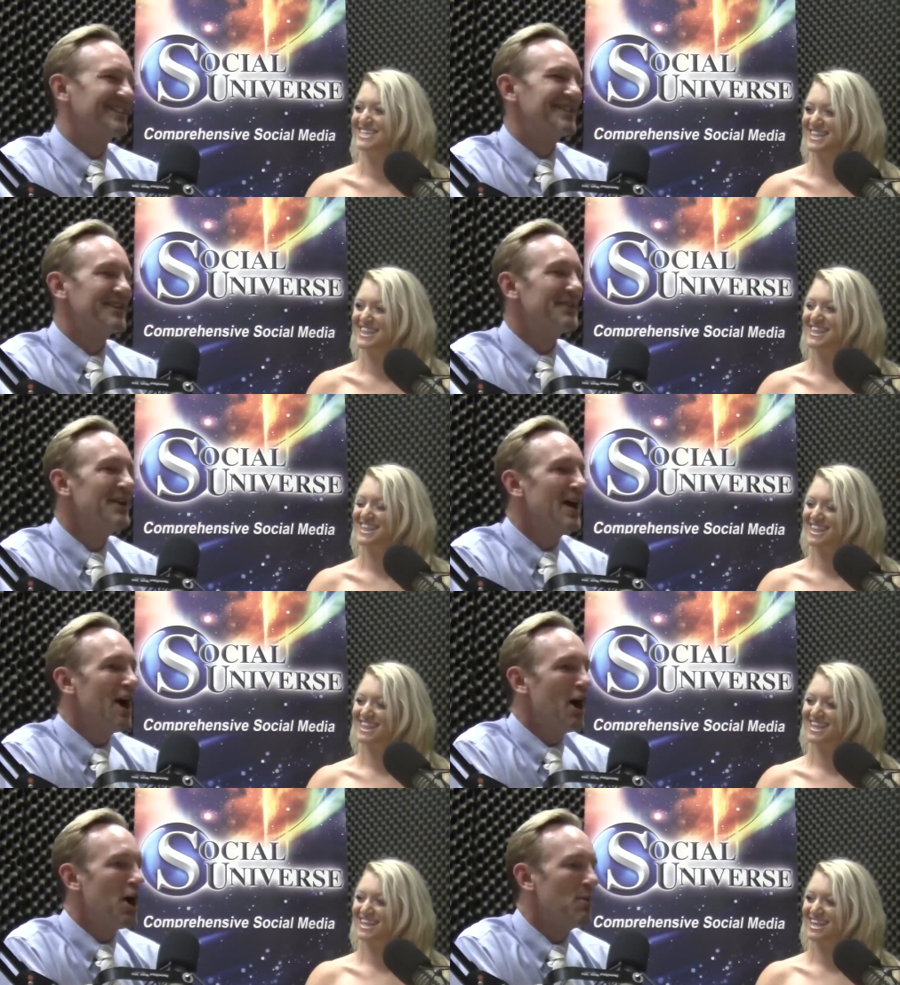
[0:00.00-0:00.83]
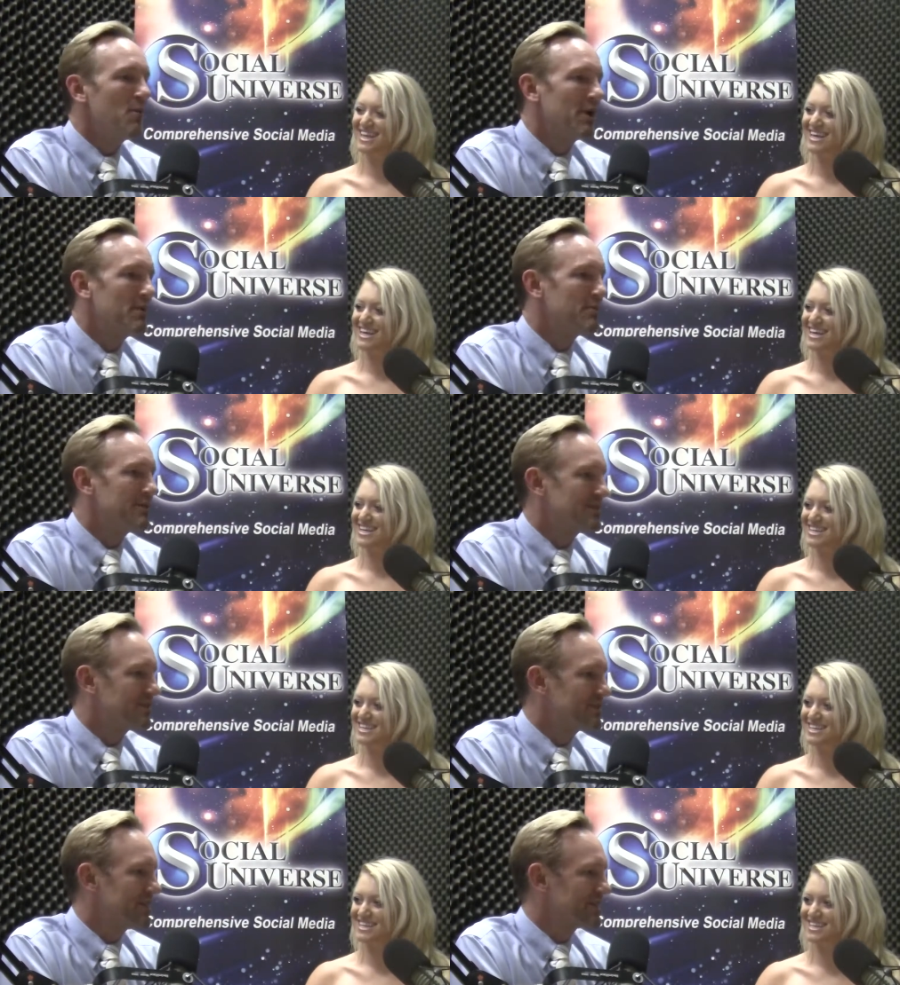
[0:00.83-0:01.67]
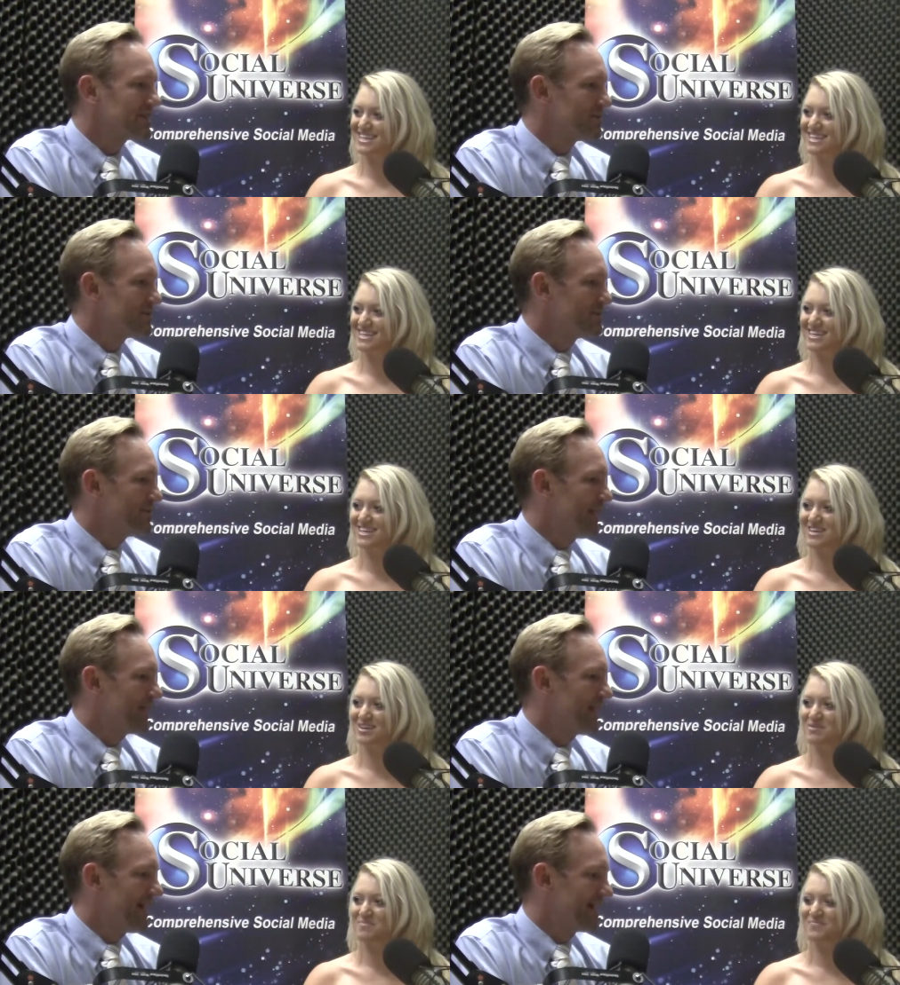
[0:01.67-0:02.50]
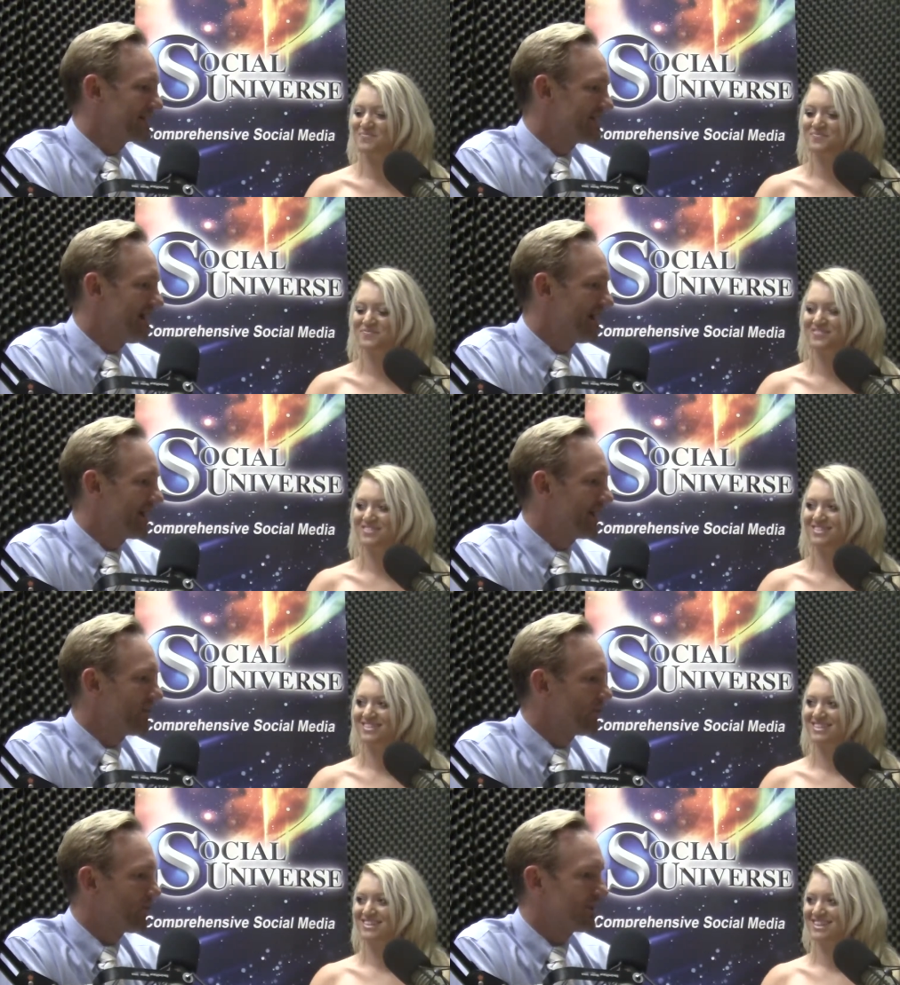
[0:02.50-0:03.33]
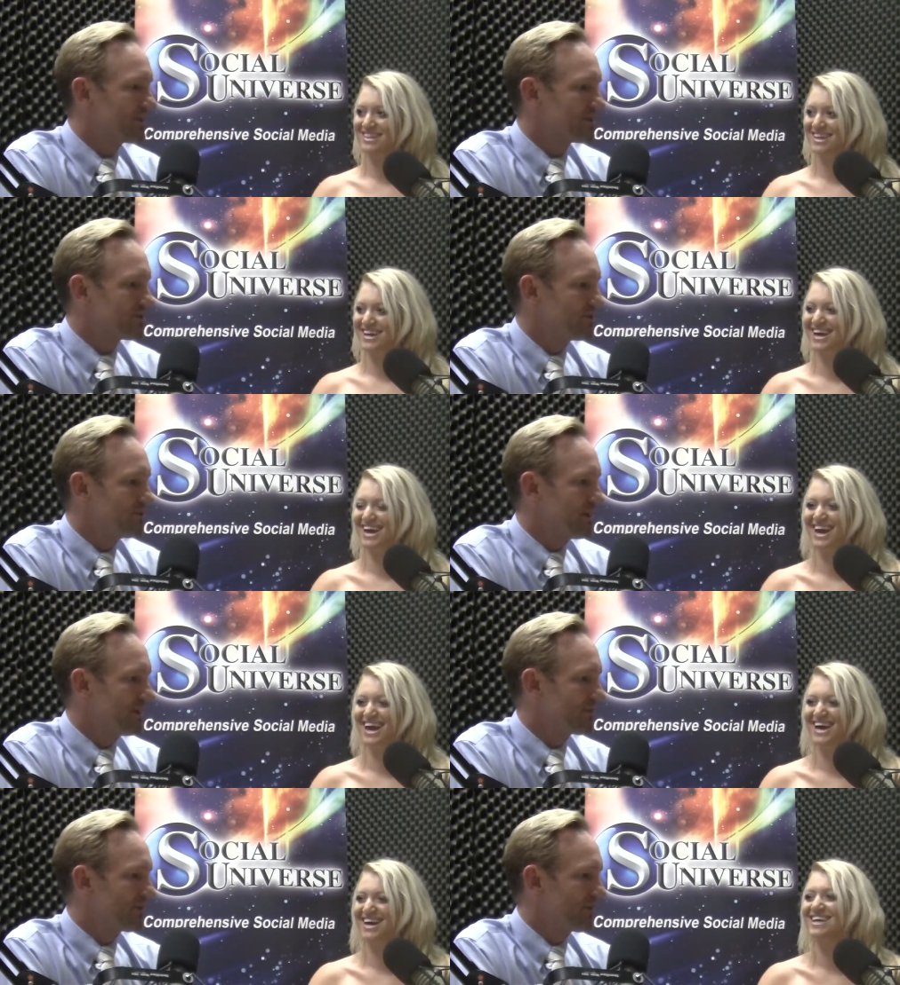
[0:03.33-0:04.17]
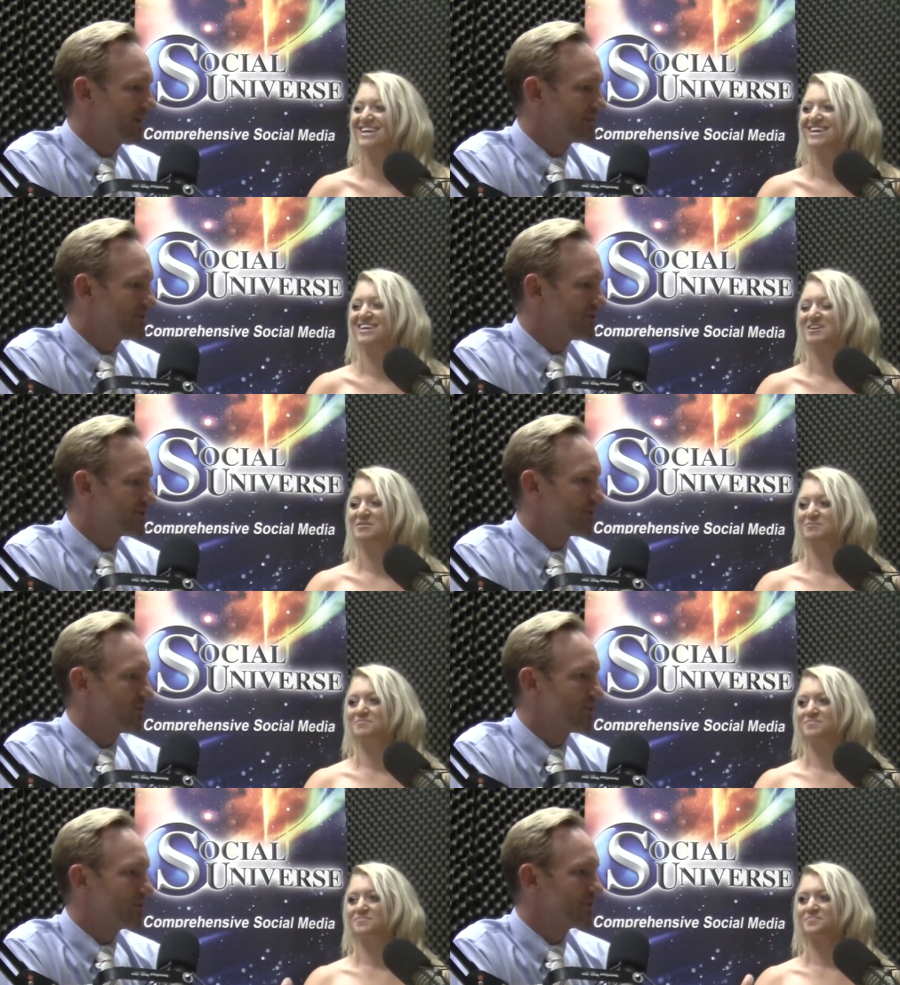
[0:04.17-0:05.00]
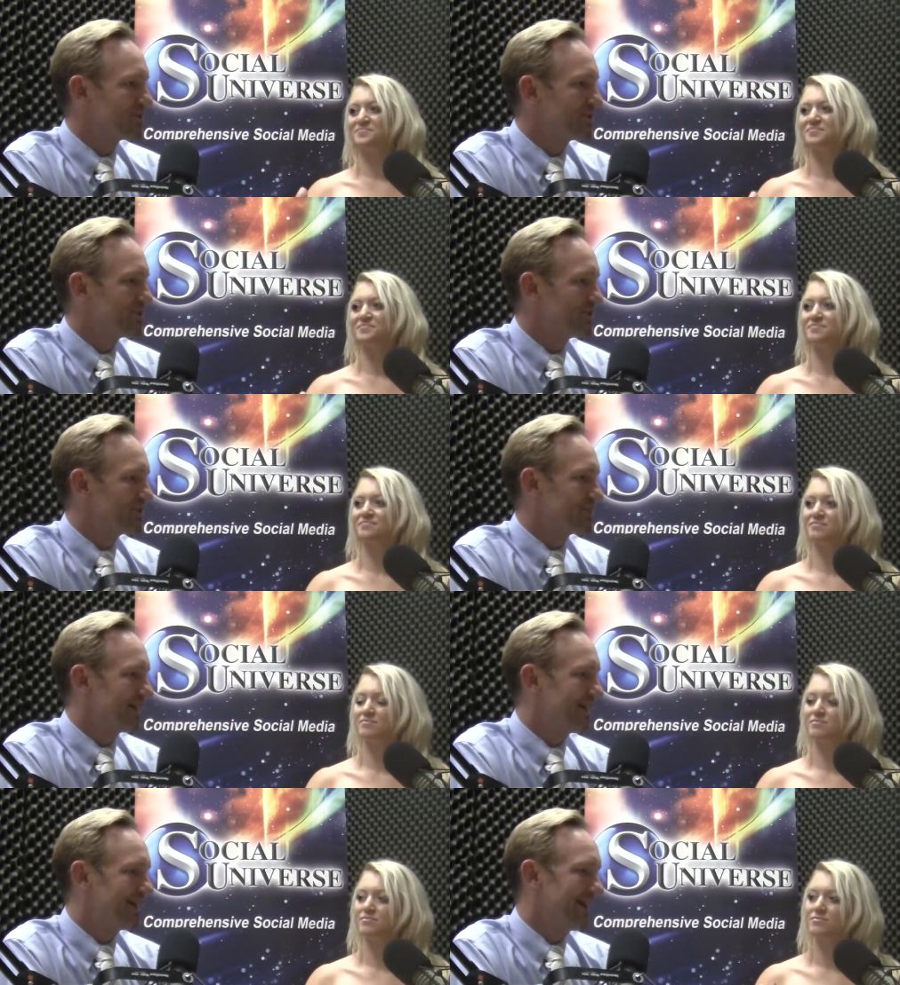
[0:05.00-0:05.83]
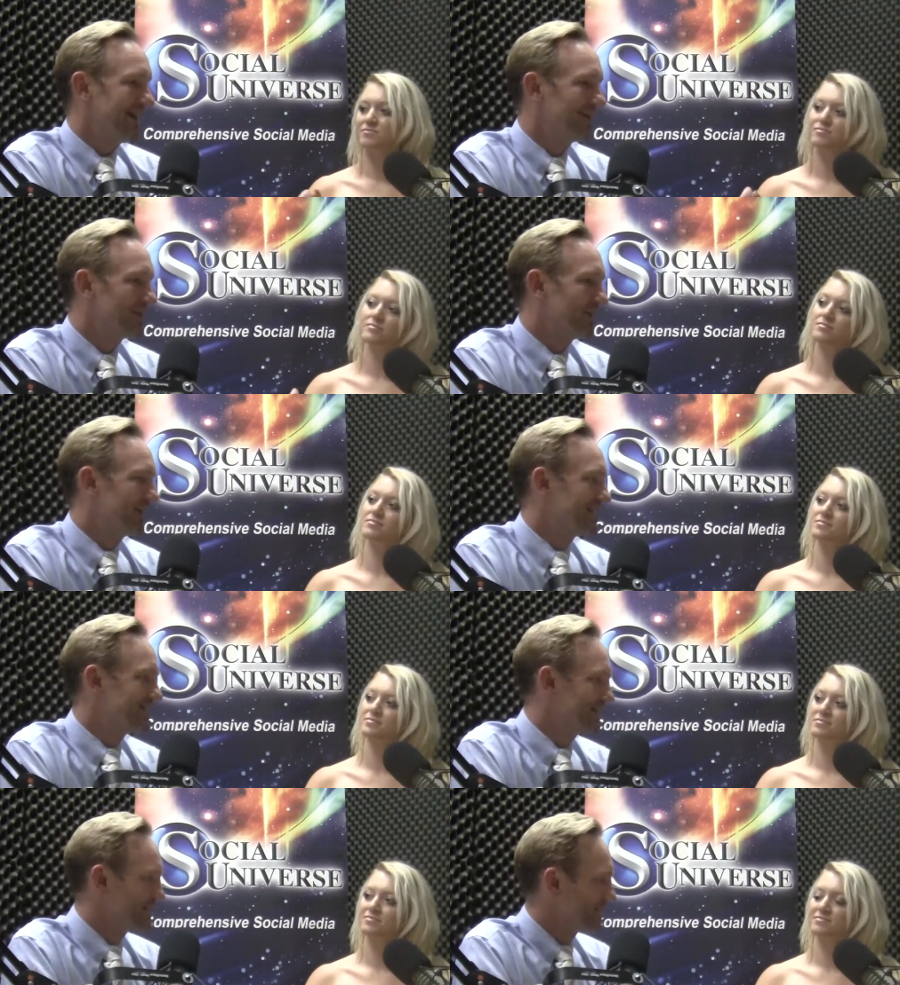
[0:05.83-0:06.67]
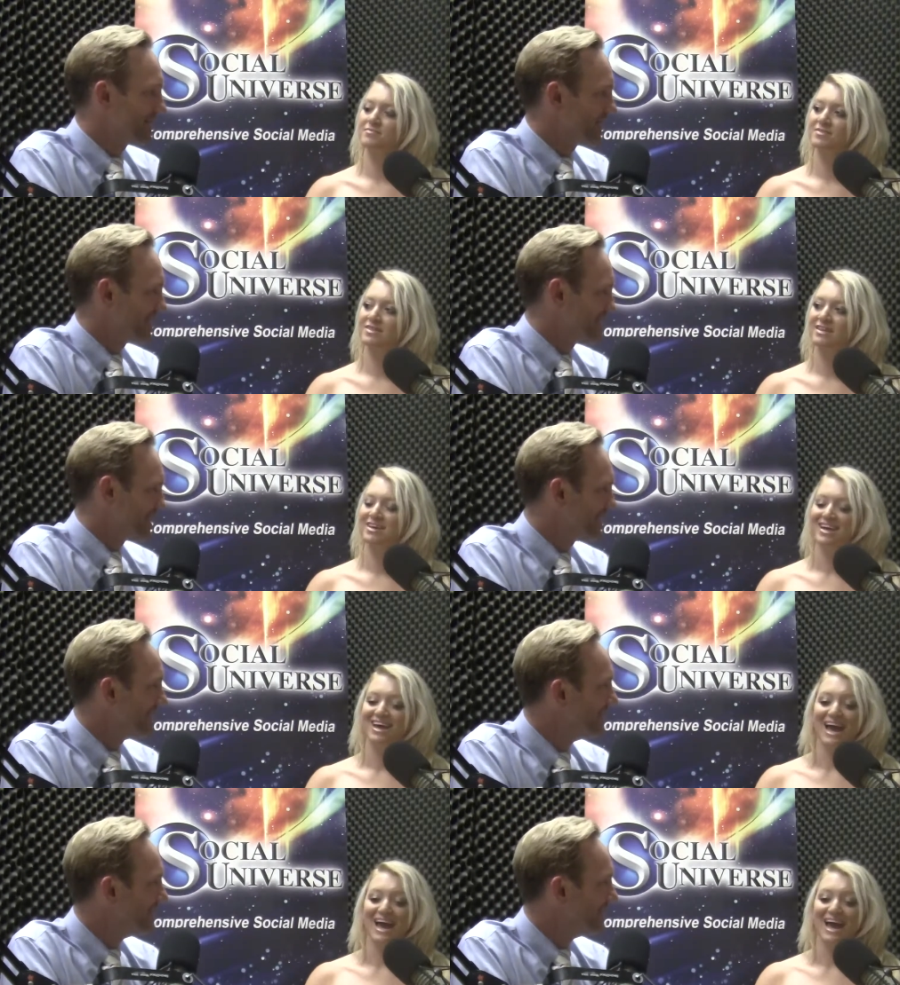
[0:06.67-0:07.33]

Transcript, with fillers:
Speaker 1: so um, so tell us a little bit about the hashtag and what social media programs use it, when you should use it, and when it gets a little bit crazy.